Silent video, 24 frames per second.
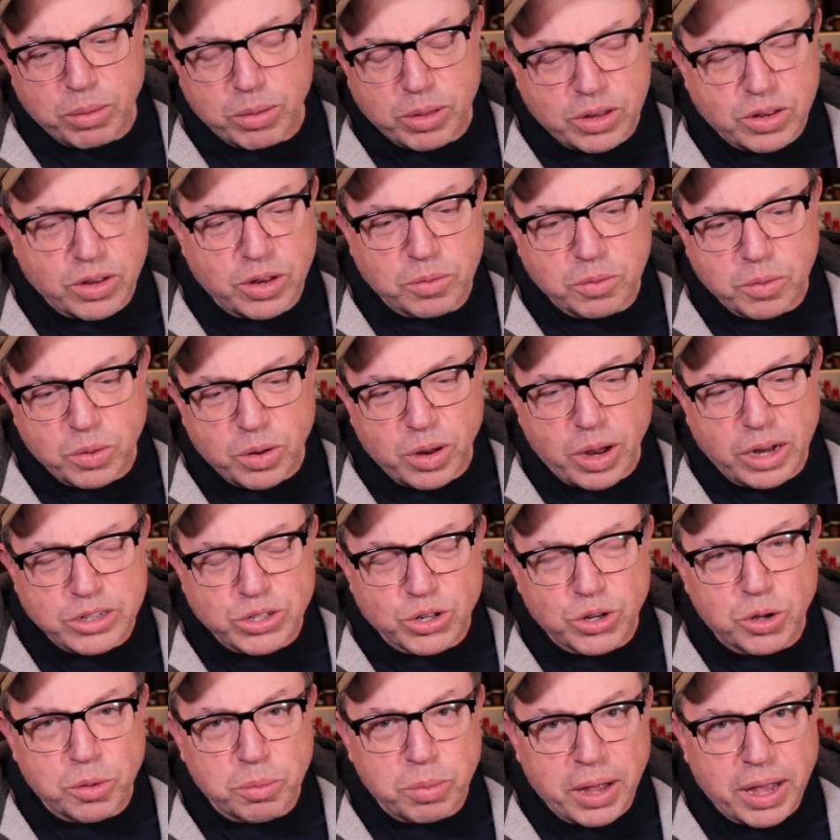of me that says, well, I
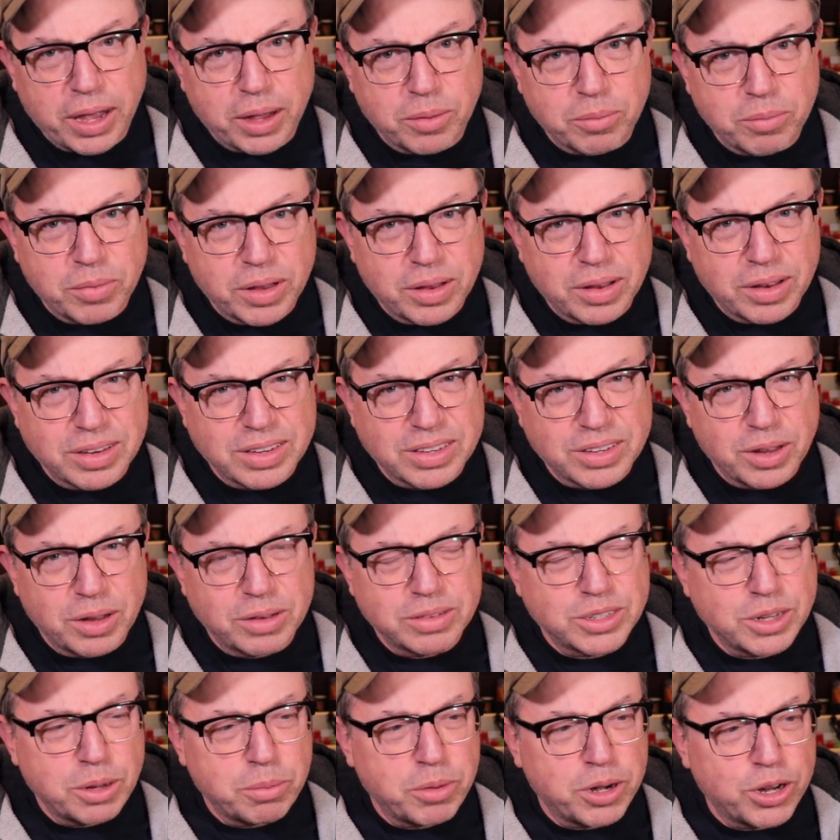should go back and meet
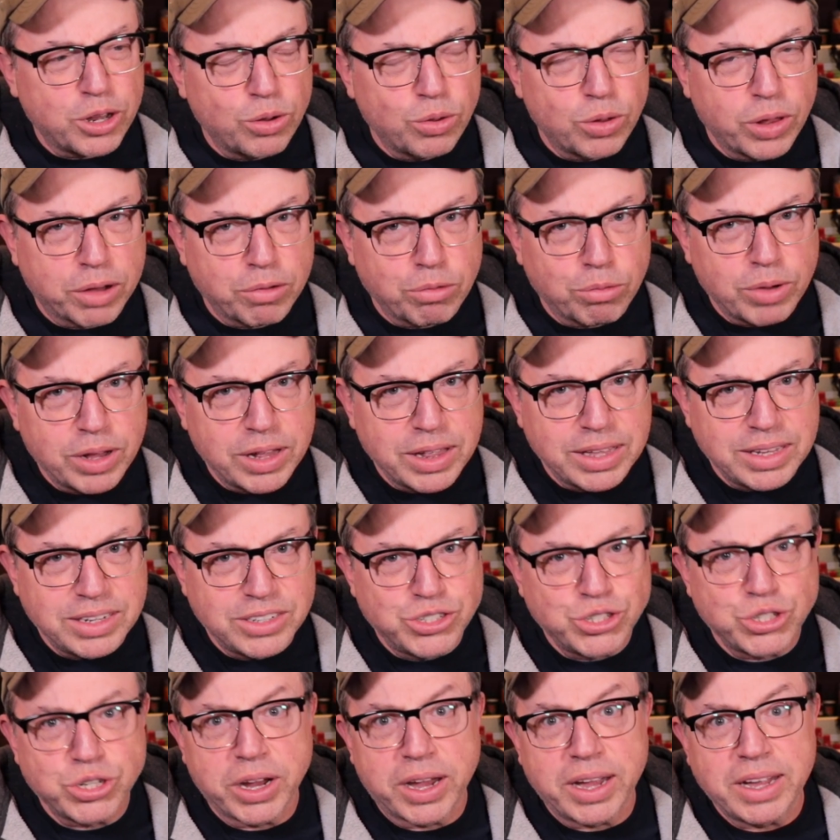somebody who like really
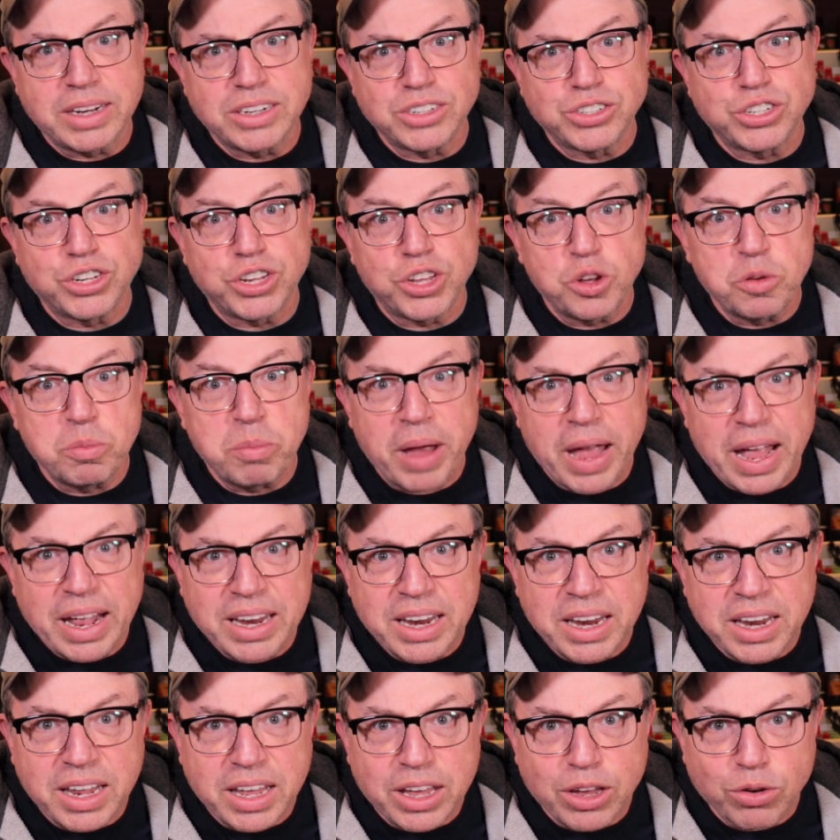changed
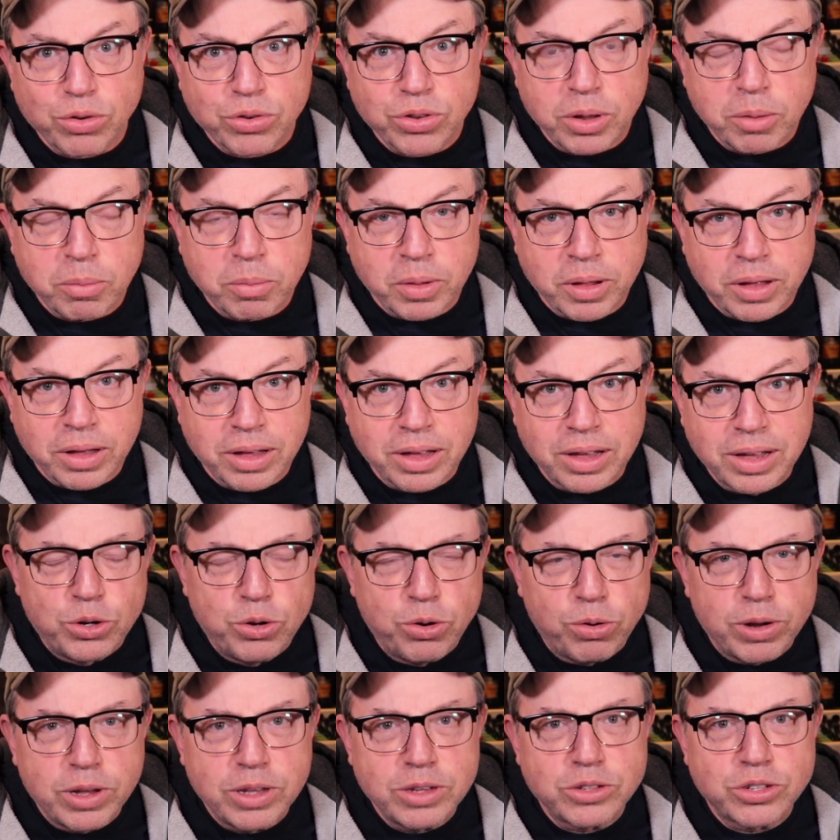humanity or something.
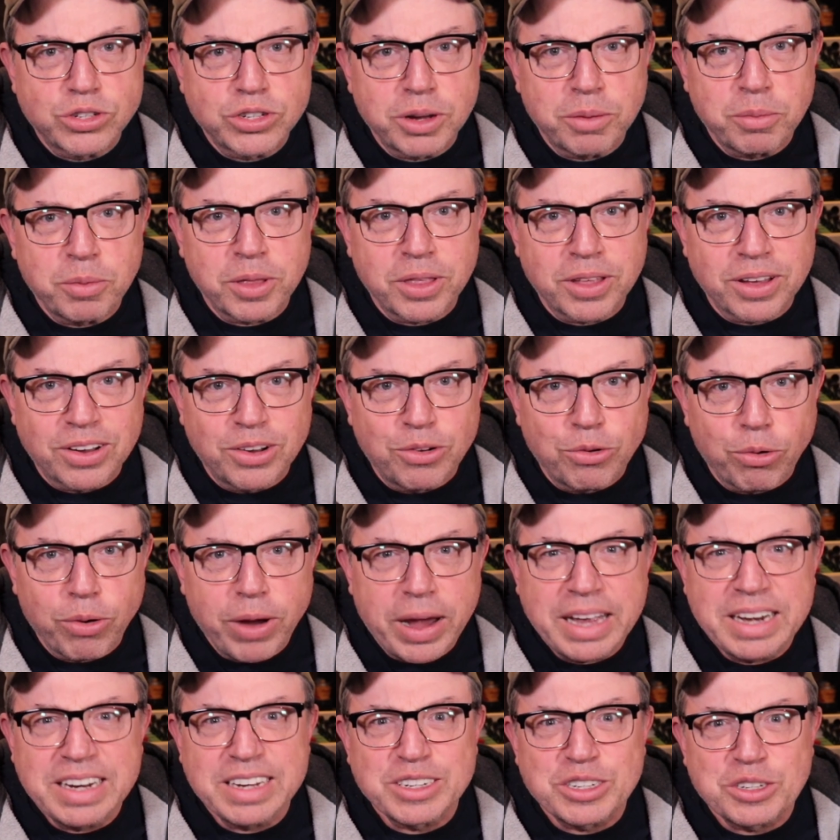Grill some of the
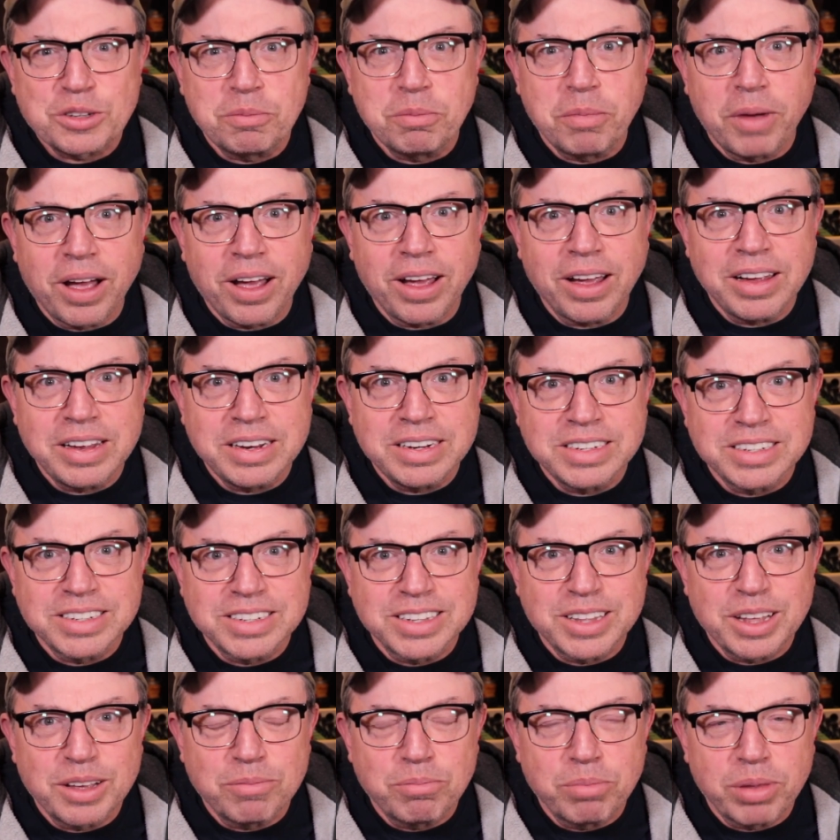greatest
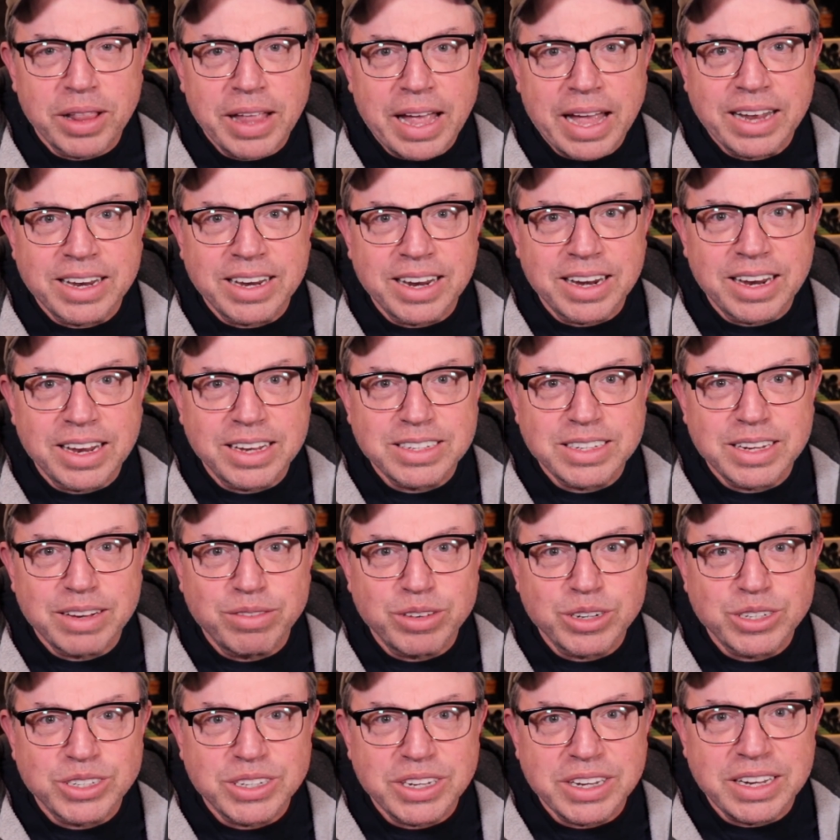minds the planet has
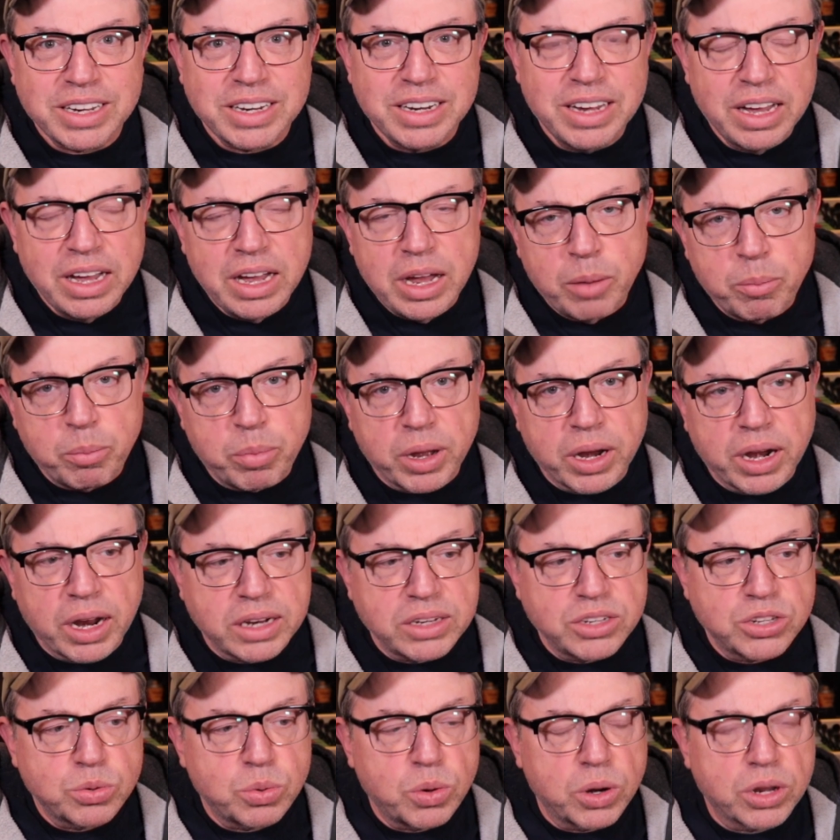ever seen. But I
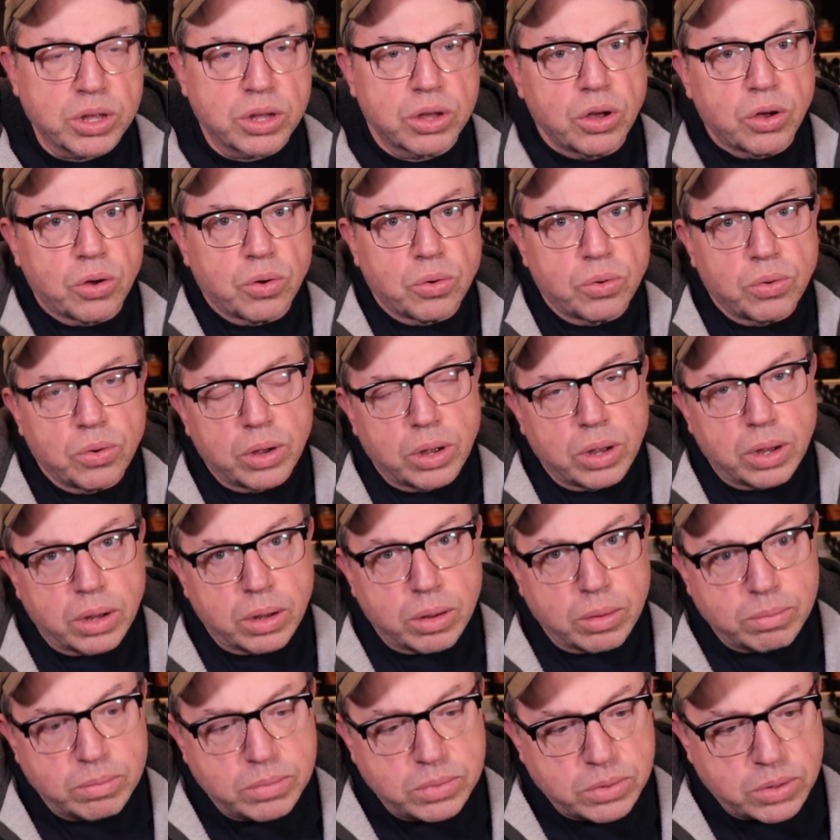just want to
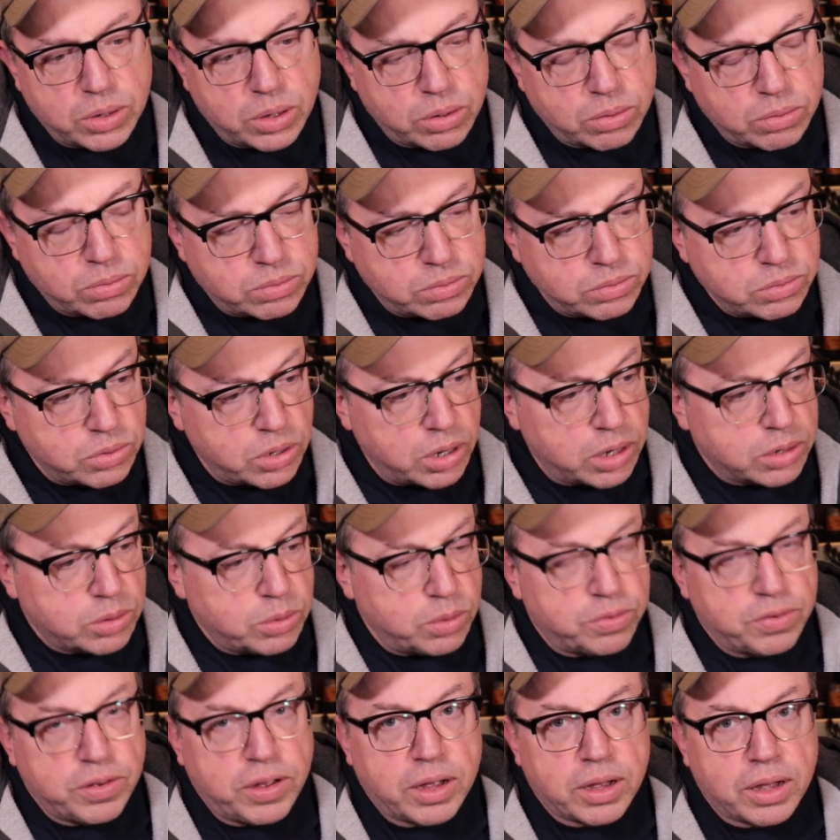go, you know, talk to
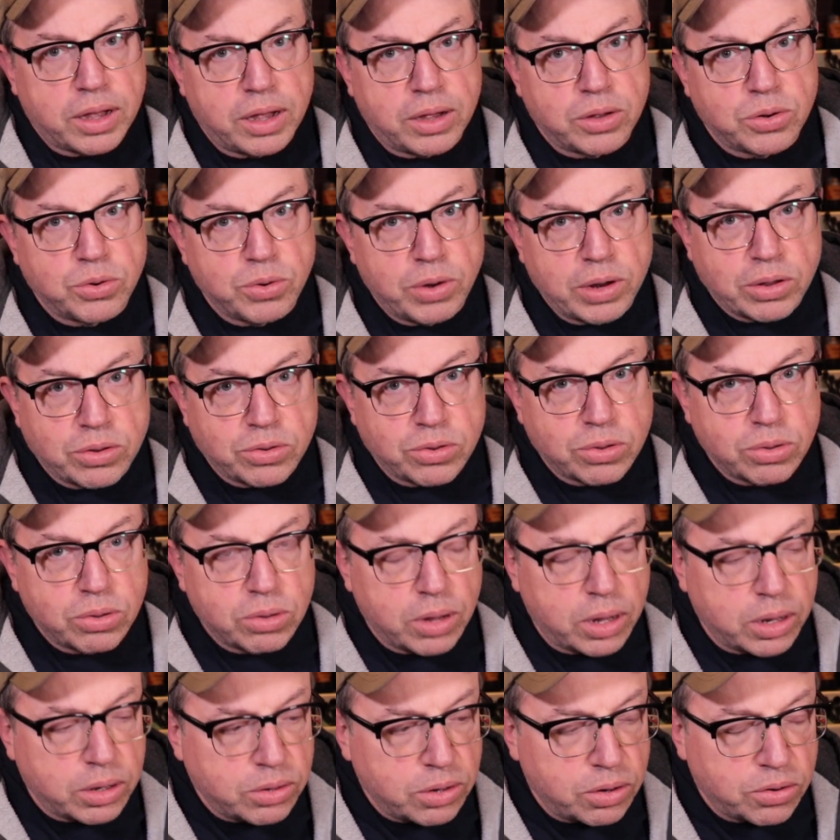a fat guy who drinks
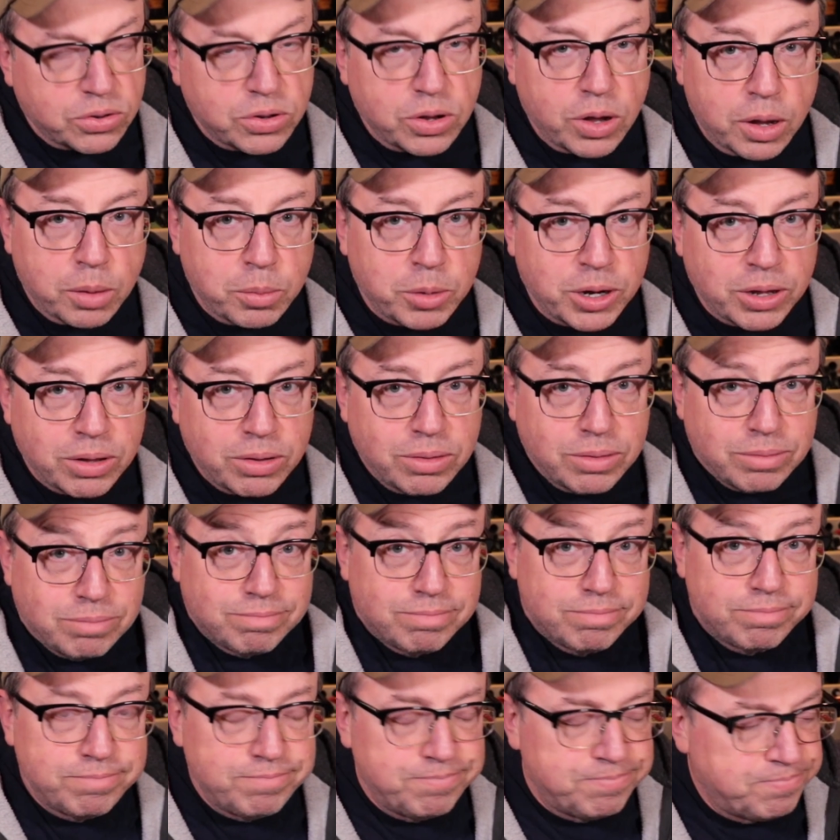and does comedy.
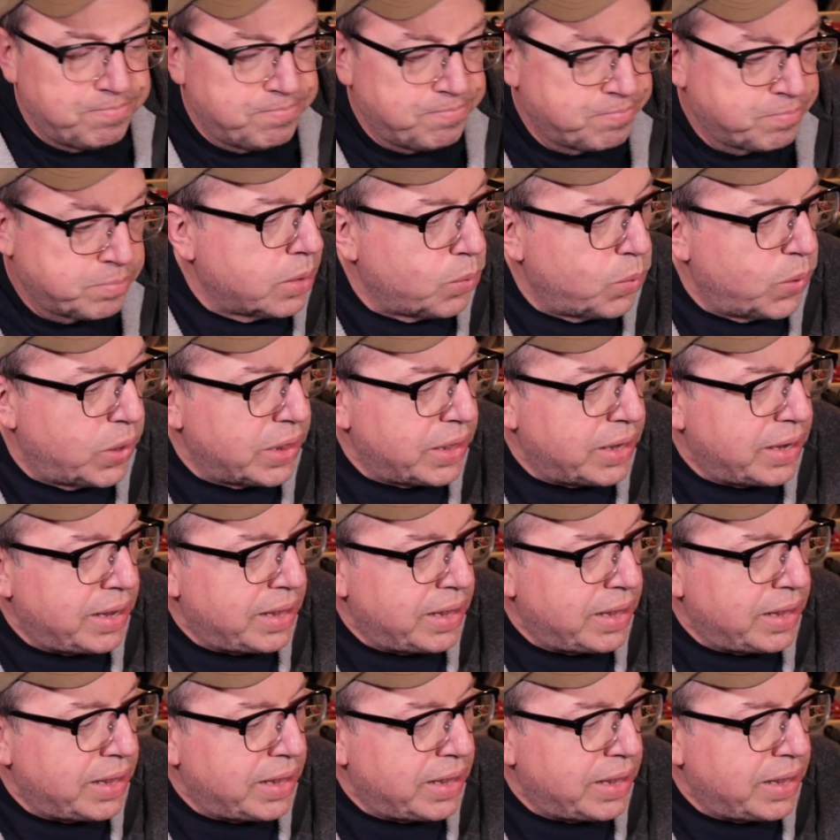Willy